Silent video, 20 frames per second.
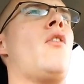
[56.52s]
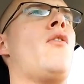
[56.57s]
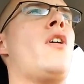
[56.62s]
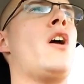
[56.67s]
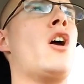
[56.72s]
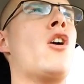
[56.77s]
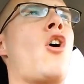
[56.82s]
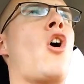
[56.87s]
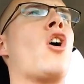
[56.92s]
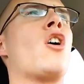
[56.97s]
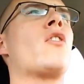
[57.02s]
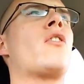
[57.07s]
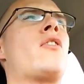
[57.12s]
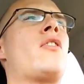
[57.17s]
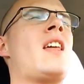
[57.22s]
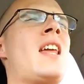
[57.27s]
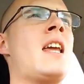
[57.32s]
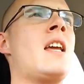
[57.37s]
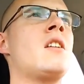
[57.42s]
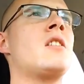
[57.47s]
There are
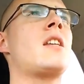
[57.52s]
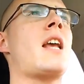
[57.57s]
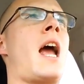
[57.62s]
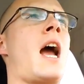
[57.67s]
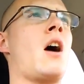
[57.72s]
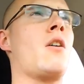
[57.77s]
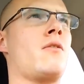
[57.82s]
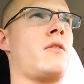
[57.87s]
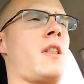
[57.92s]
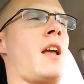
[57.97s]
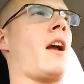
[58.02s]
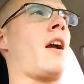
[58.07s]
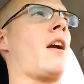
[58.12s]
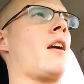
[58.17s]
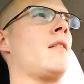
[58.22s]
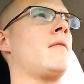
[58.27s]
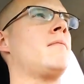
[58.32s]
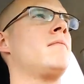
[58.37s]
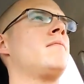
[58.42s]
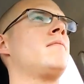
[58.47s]
things out
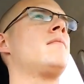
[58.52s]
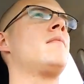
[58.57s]
there